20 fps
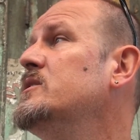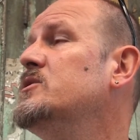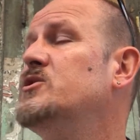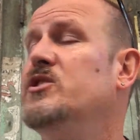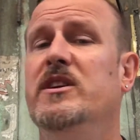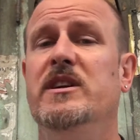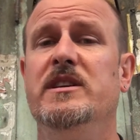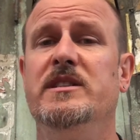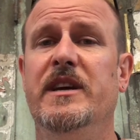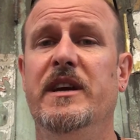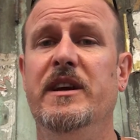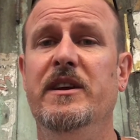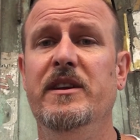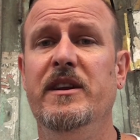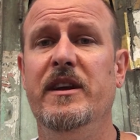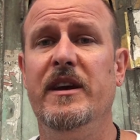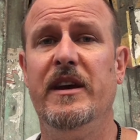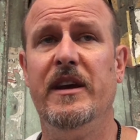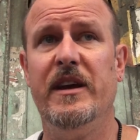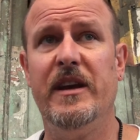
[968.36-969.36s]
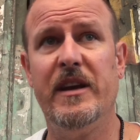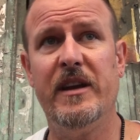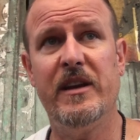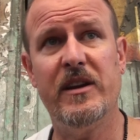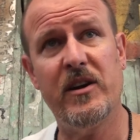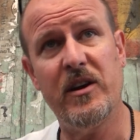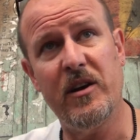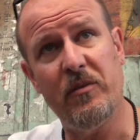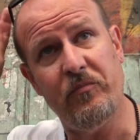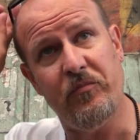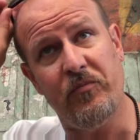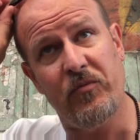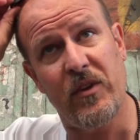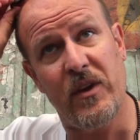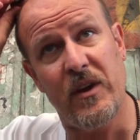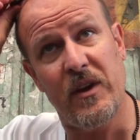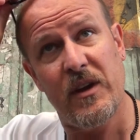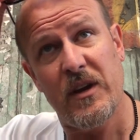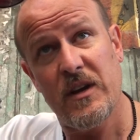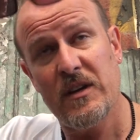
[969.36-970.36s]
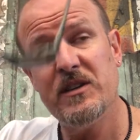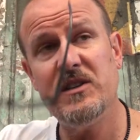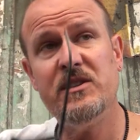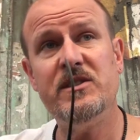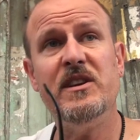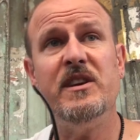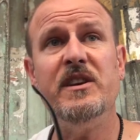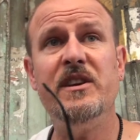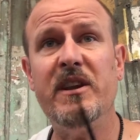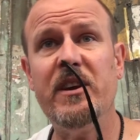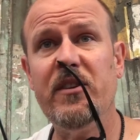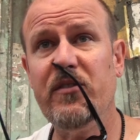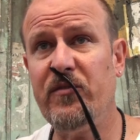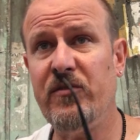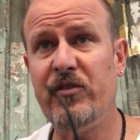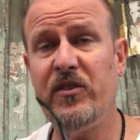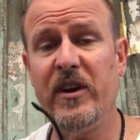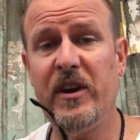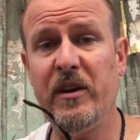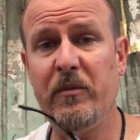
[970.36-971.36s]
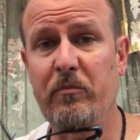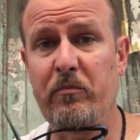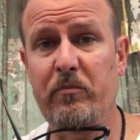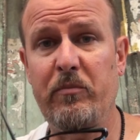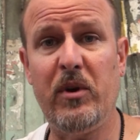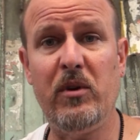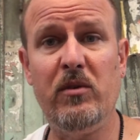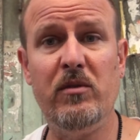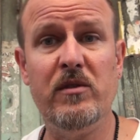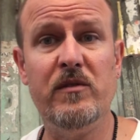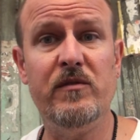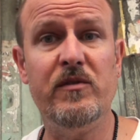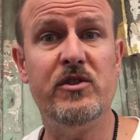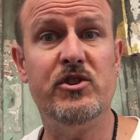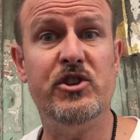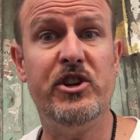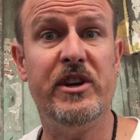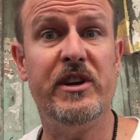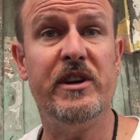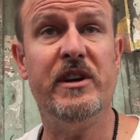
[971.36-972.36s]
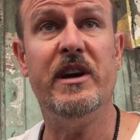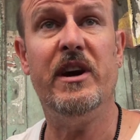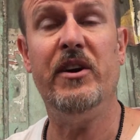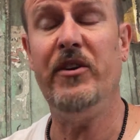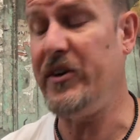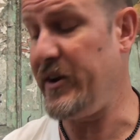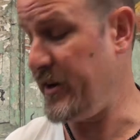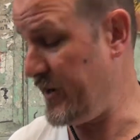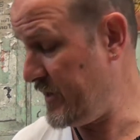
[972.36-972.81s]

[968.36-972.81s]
Chinatown, and I'm just sitting down for a bowl of the chicken curry.